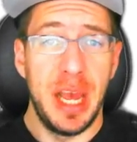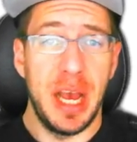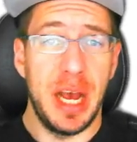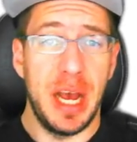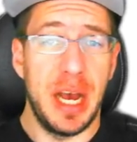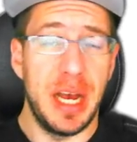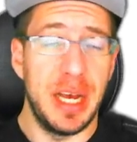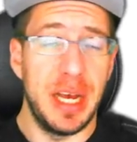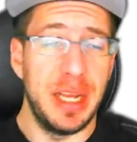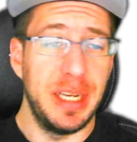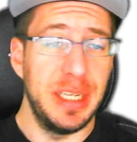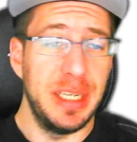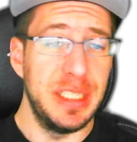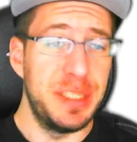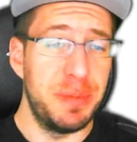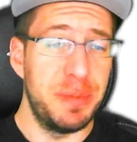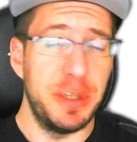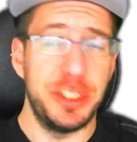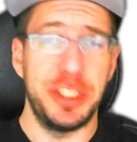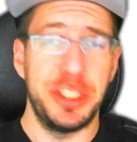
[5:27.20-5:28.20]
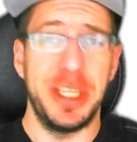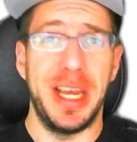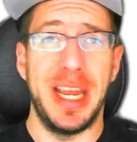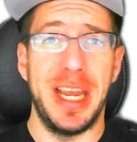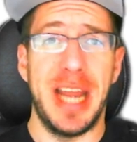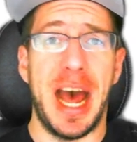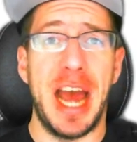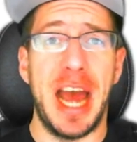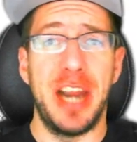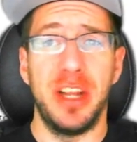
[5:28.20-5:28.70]
especially
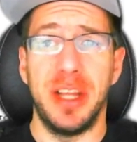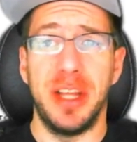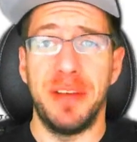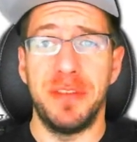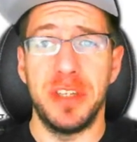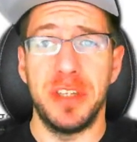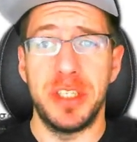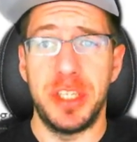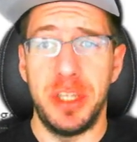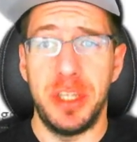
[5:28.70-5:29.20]
at higher levels,